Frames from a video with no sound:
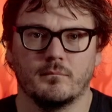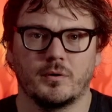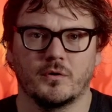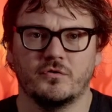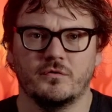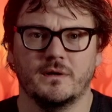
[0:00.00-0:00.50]

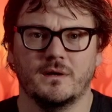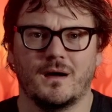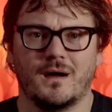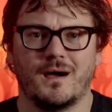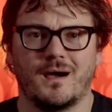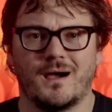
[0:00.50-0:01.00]
Personally,
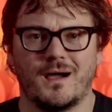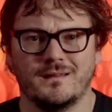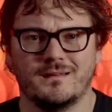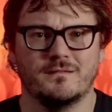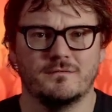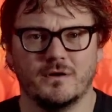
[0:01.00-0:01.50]
I
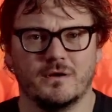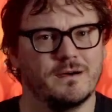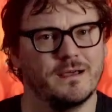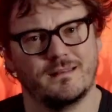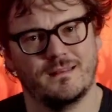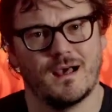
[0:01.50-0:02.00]
didn't really
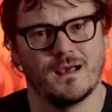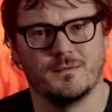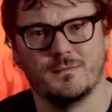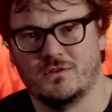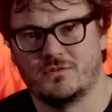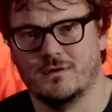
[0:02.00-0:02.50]
like the
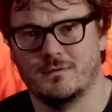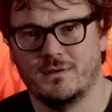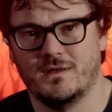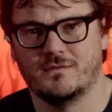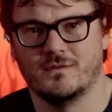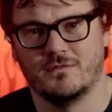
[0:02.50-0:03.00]
Akamiso on
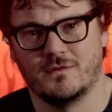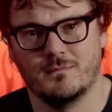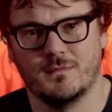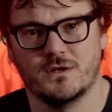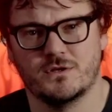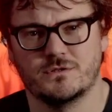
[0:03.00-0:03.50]
pizza very
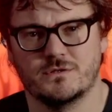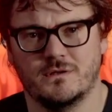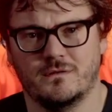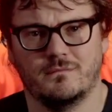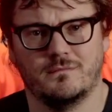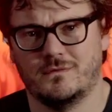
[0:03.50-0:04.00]
much.
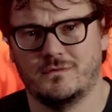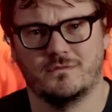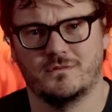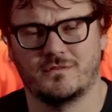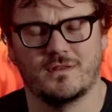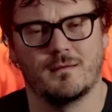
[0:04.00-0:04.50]
It's
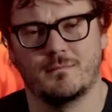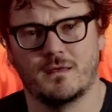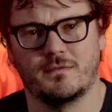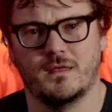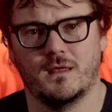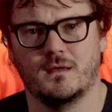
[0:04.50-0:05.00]
just not my
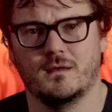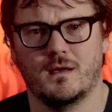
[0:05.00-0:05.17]
thing.